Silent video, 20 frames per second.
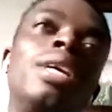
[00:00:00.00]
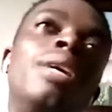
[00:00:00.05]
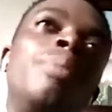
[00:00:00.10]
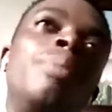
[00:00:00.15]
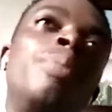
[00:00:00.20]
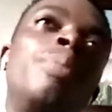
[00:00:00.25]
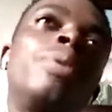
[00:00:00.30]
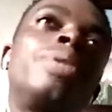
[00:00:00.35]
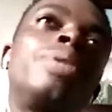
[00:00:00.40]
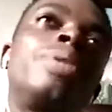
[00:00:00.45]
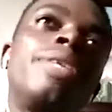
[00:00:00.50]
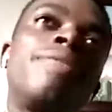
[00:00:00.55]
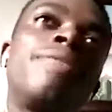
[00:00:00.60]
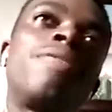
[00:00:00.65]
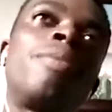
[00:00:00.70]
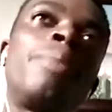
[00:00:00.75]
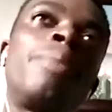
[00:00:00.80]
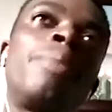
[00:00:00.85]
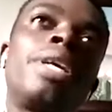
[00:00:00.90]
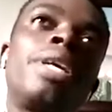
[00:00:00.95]
most
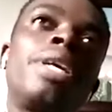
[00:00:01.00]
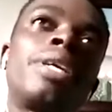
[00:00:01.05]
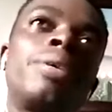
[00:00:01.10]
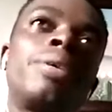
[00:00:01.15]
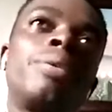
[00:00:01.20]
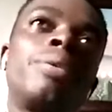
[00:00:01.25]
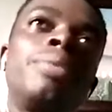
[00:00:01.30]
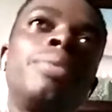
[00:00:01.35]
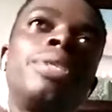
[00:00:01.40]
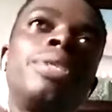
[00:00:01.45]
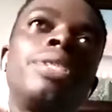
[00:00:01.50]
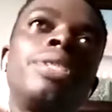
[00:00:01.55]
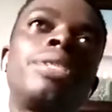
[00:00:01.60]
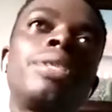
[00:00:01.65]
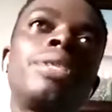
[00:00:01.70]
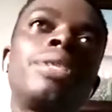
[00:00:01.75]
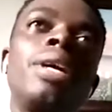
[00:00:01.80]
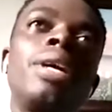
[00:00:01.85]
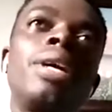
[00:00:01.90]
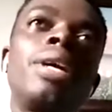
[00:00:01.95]
informal economies,
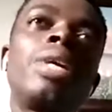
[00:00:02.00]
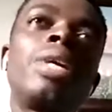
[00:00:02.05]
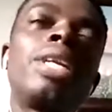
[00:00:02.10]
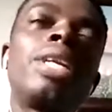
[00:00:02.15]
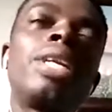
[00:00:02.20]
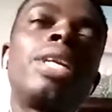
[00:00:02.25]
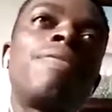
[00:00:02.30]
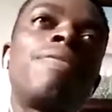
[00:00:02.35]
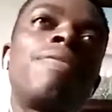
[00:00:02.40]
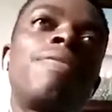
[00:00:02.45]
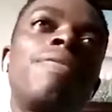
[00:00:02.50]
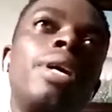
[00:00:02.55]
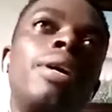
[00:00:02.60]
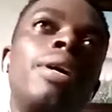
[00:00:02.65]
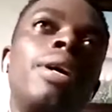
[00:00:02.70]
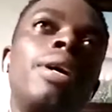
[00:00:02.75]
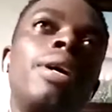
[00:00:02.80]
when informal